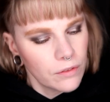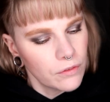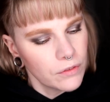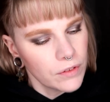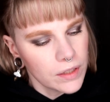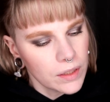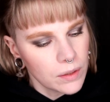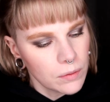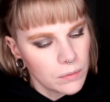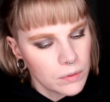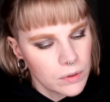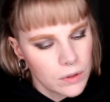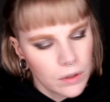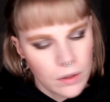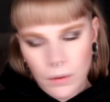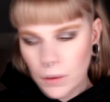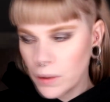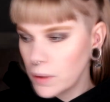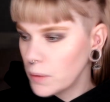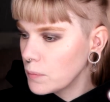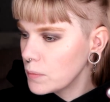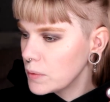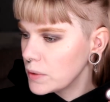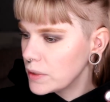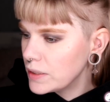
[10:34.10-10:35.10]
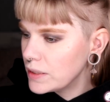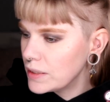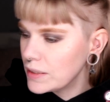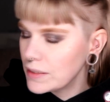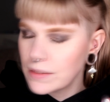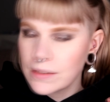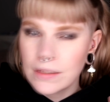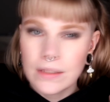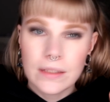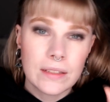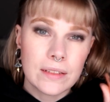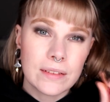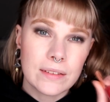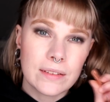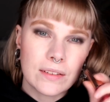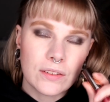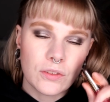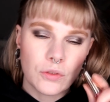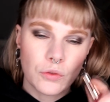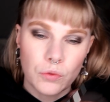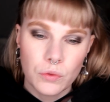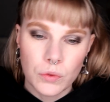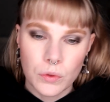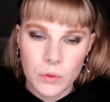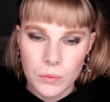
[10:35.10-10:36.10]
I think I am going with this. This
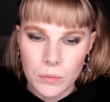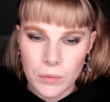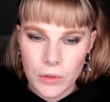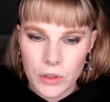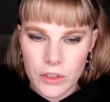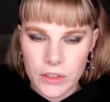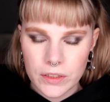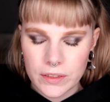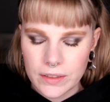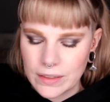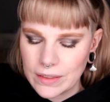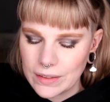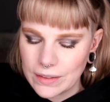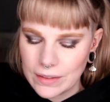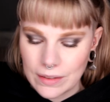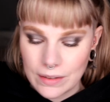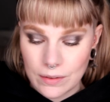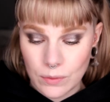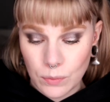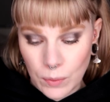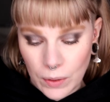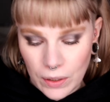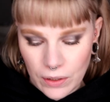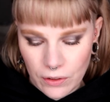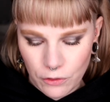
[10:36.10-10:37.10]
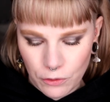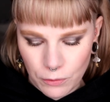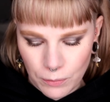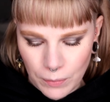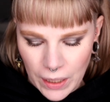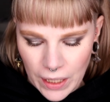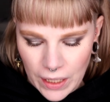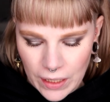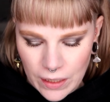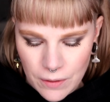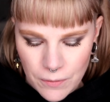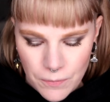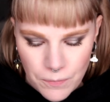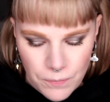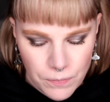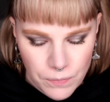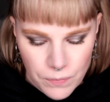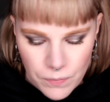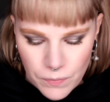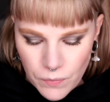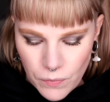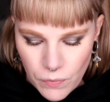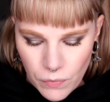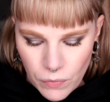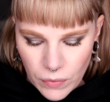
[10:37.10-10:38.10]
is Rumors. This is one of my
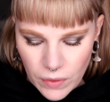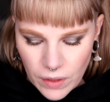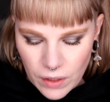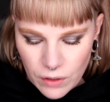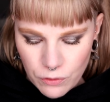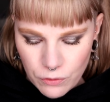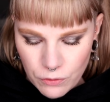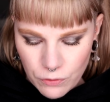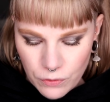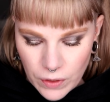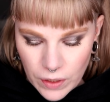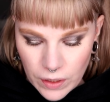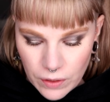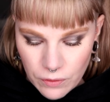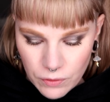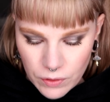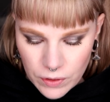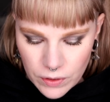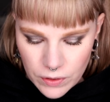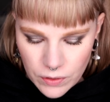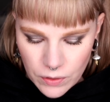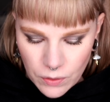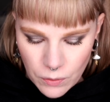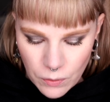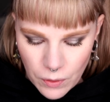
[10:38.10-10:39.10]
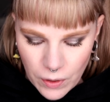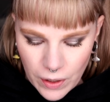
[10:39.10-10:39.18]
favorite